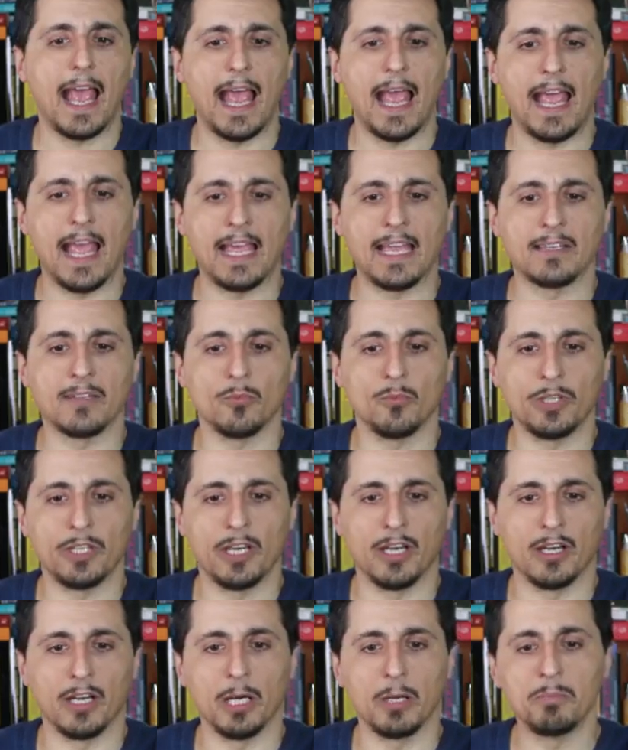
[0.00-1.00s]
and we
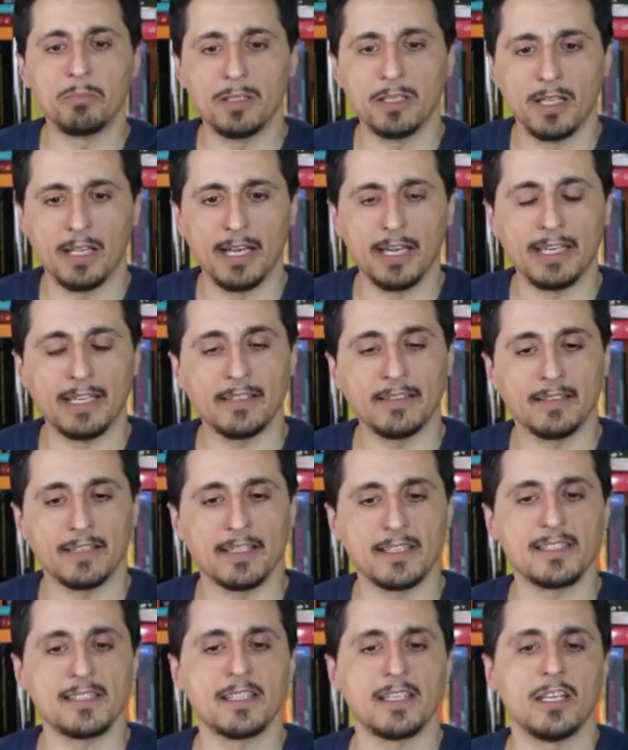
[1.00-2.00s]
are applying
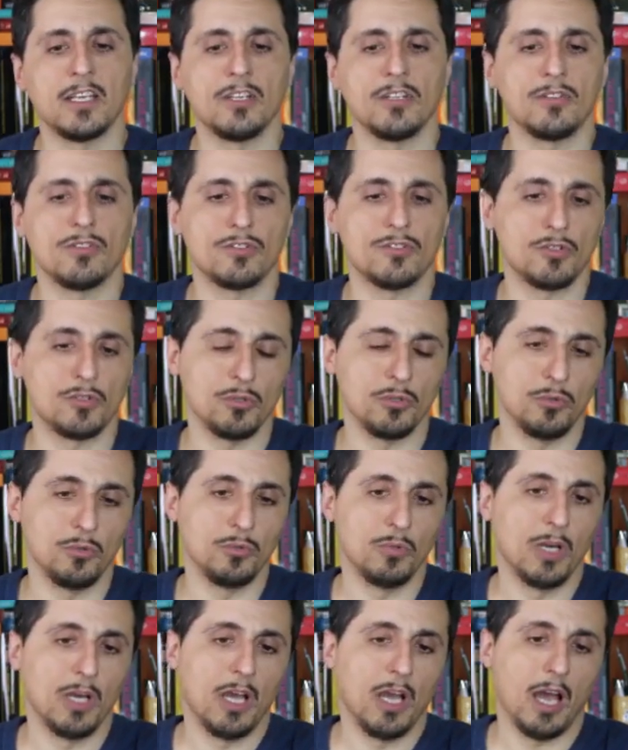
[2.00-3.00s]
this
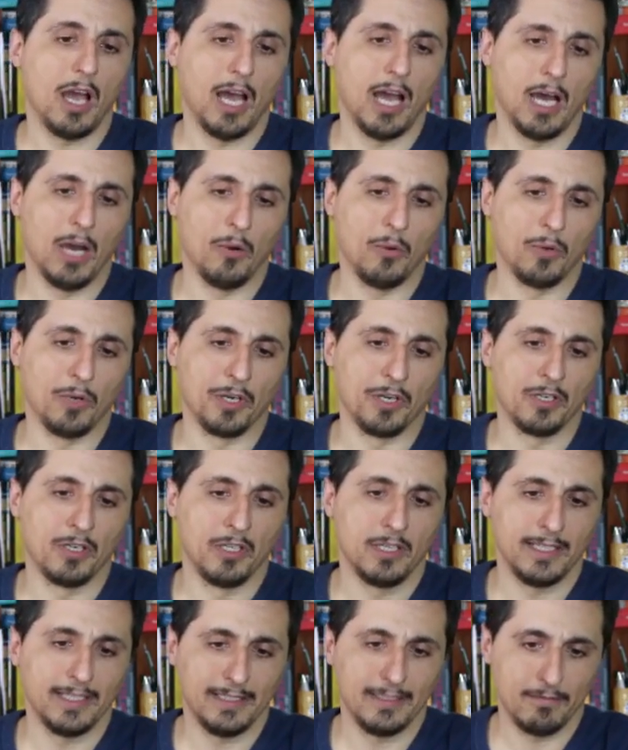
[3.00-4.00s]
to our
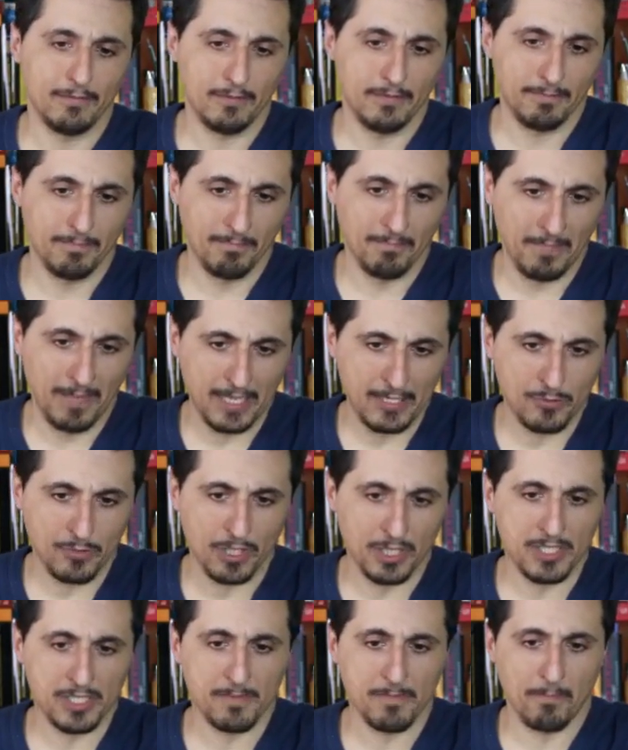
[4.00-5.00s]

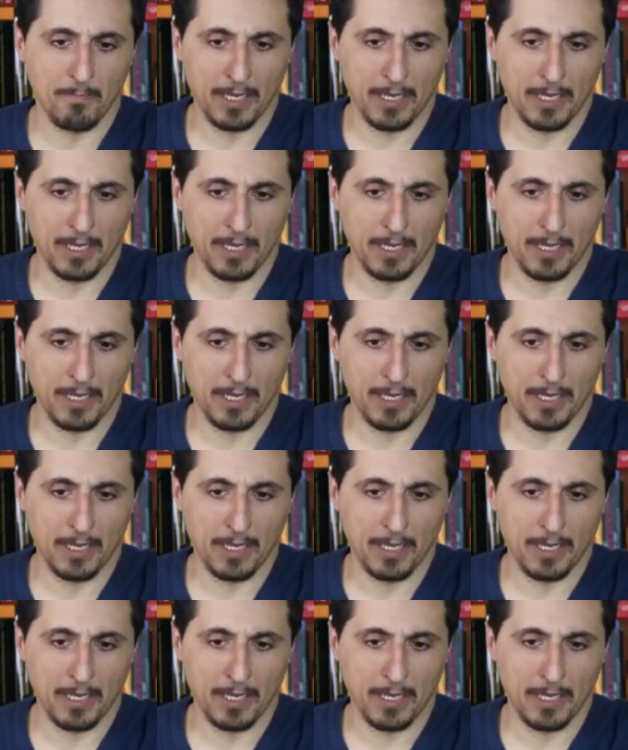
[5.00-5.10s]
metrics